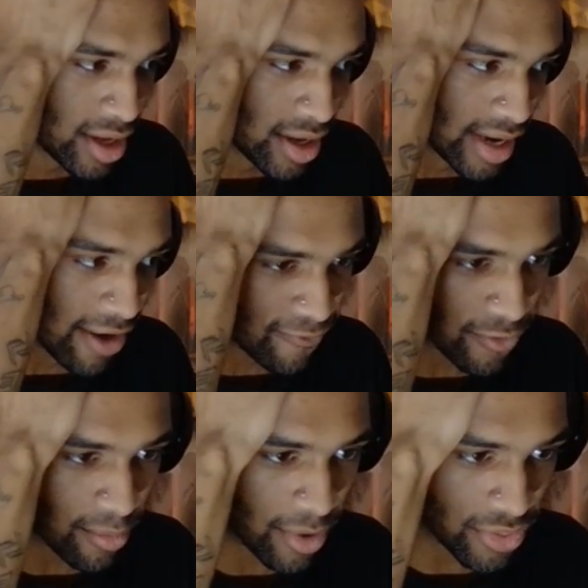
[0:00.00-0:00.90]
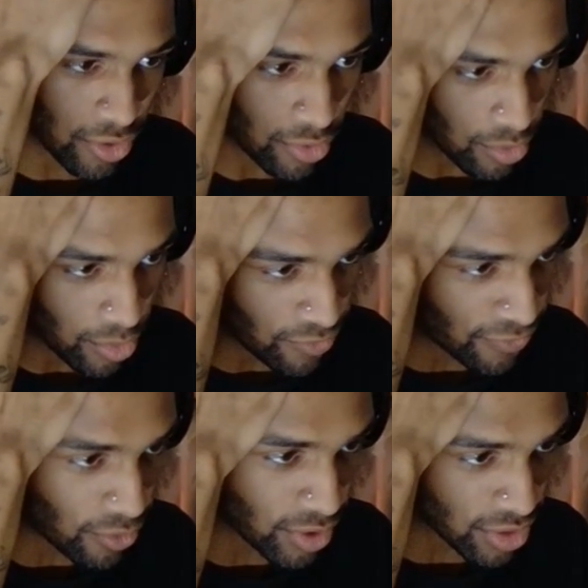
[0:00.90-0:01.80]
Now for a month, Oda will
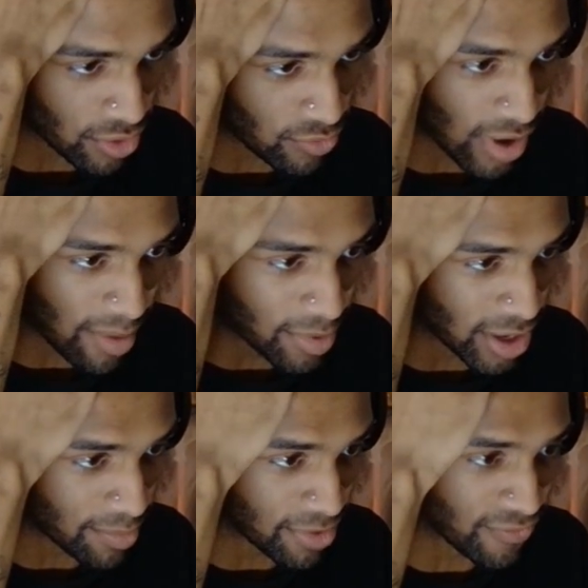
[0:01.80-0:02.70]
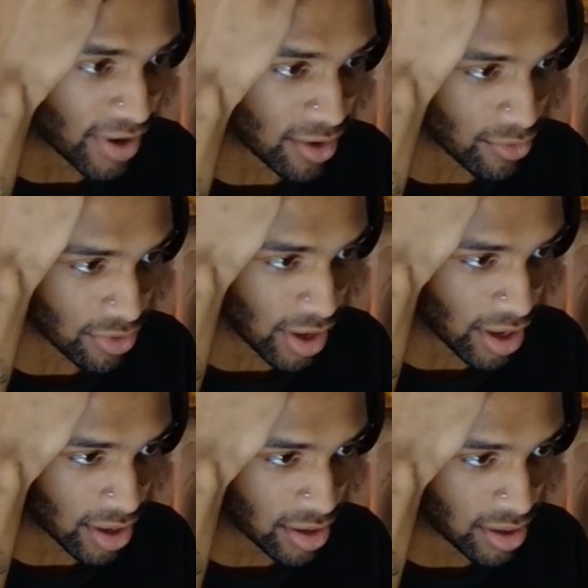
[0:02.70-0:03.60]
focus on wrapping up the final
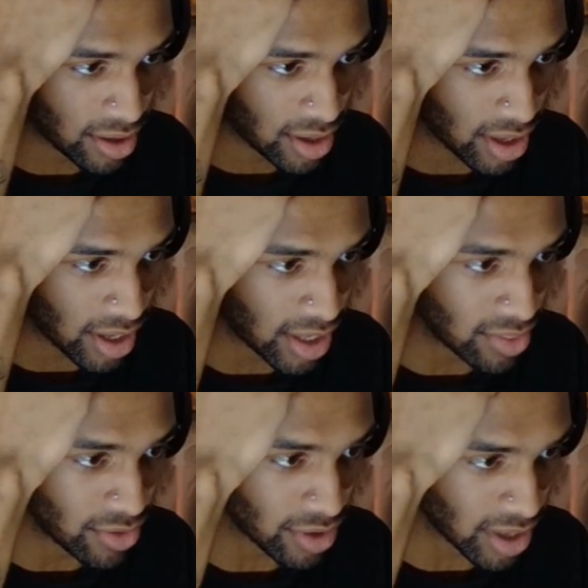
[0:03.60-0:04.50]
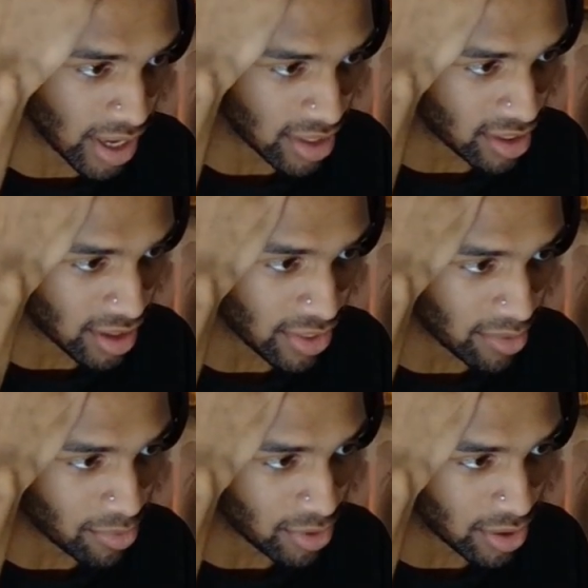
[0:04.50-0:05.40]
saga and looking at this LA
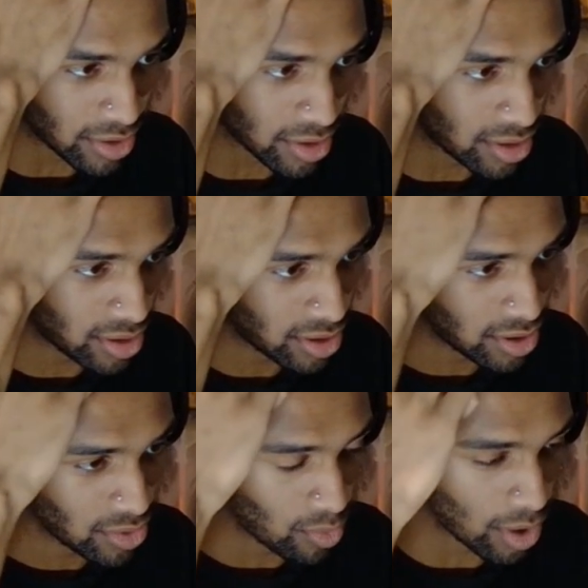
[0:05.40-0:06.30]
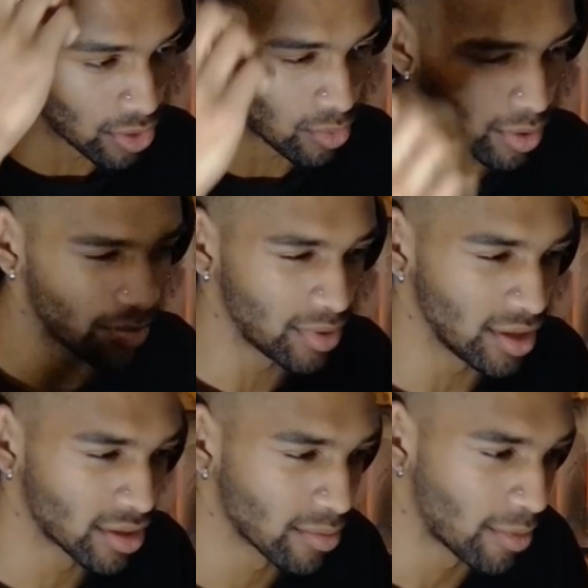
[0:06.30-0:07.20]
production while the One
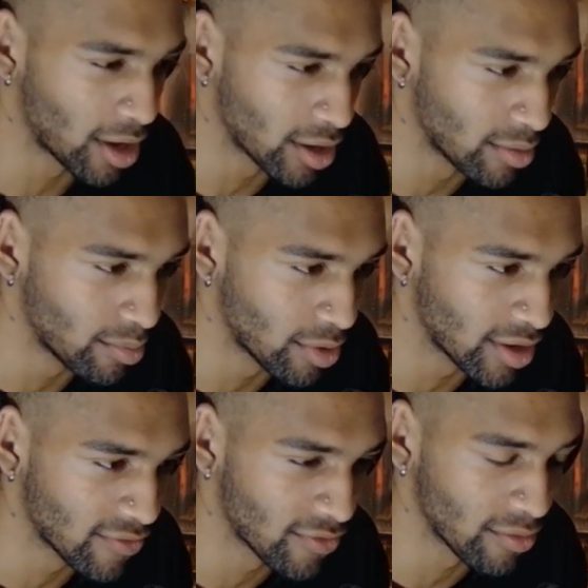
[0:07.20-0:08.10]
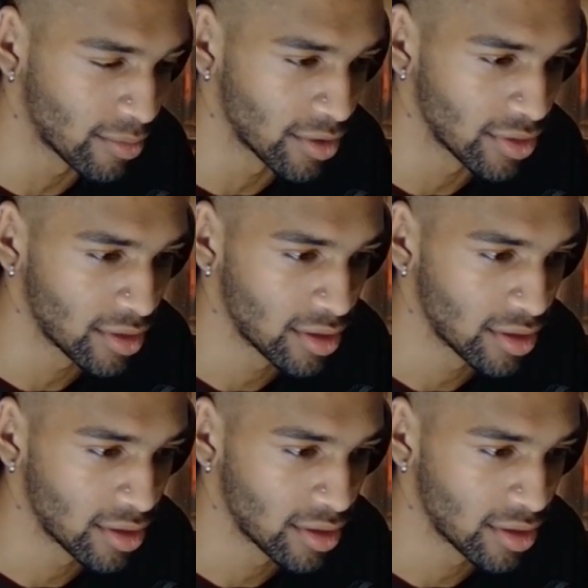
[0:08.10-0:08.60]
Piece manga break for a month.